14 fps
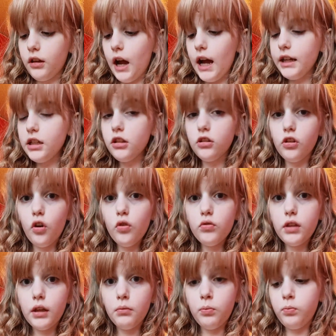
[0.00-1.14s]
I didn't know
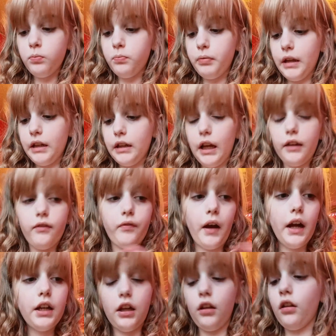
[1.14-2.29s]
they've been like
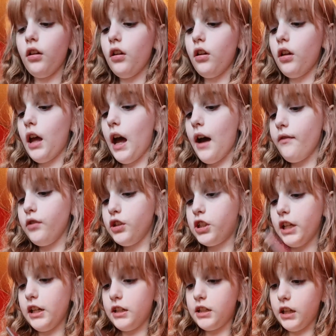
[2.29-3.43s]
fighting ever
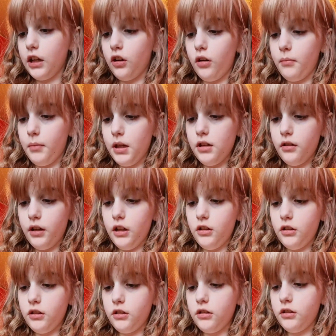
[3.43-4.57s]
since they got married.
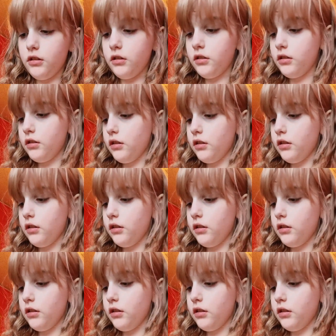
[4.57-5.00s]
Ooh.